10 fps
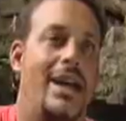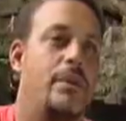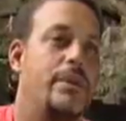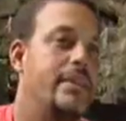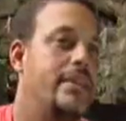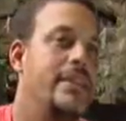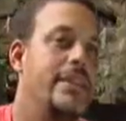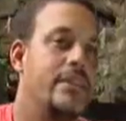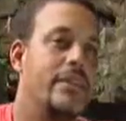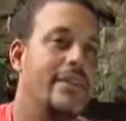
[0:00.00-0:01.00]
I would
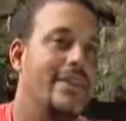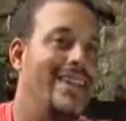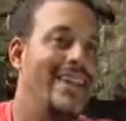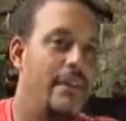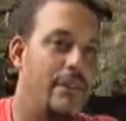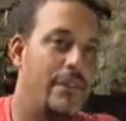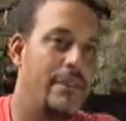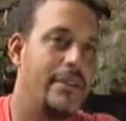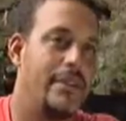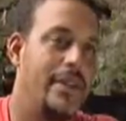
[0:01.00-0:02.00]
never,
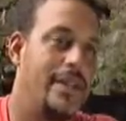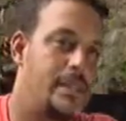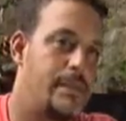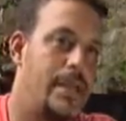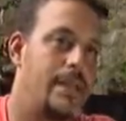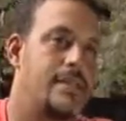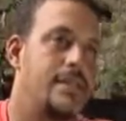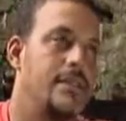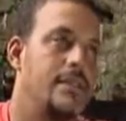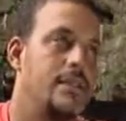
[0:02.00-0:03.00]
ever expect
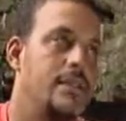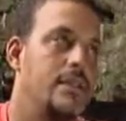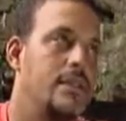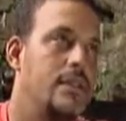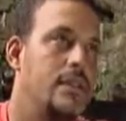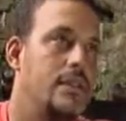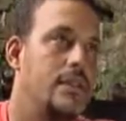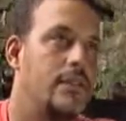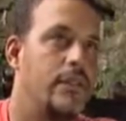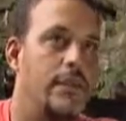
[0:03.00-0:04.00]

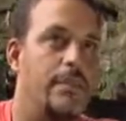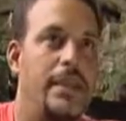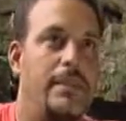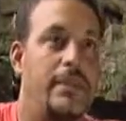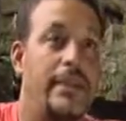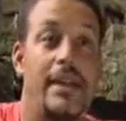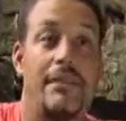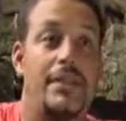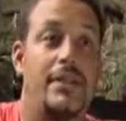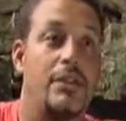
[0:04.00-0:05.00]
for people to
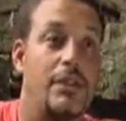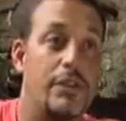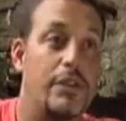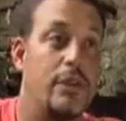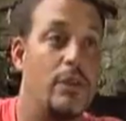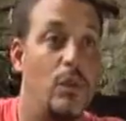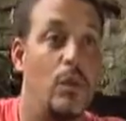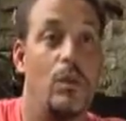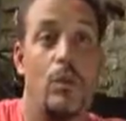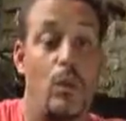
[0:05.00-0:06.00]
have to go through
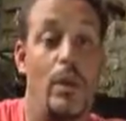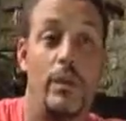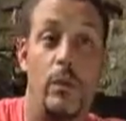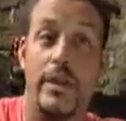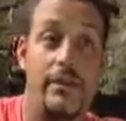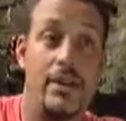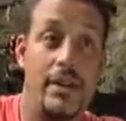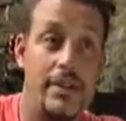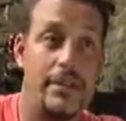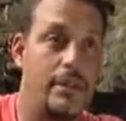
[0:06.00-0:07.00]
what we've
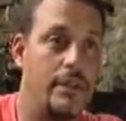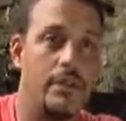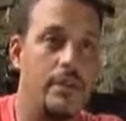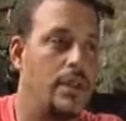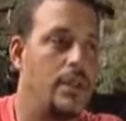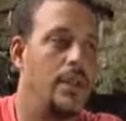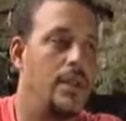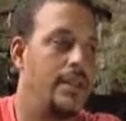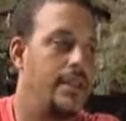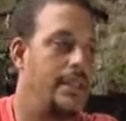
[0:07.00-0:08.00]
gone through.
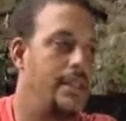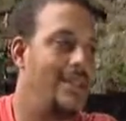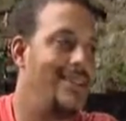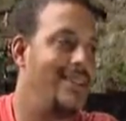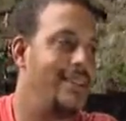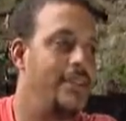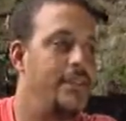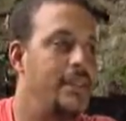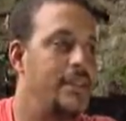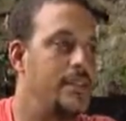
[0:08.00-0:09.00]
The
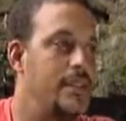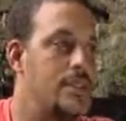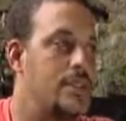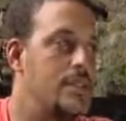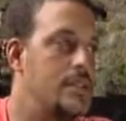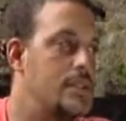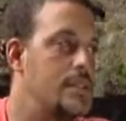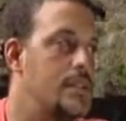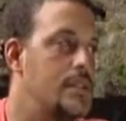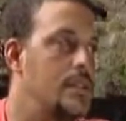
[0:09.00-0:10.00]
living
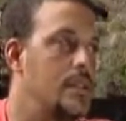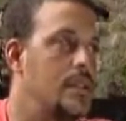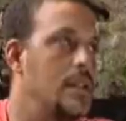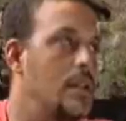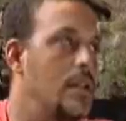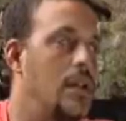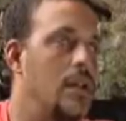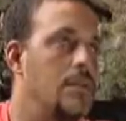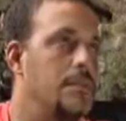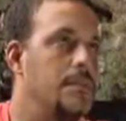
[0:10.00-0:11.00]
conditions,
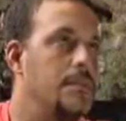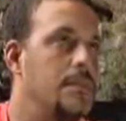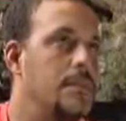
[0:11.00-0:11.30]
the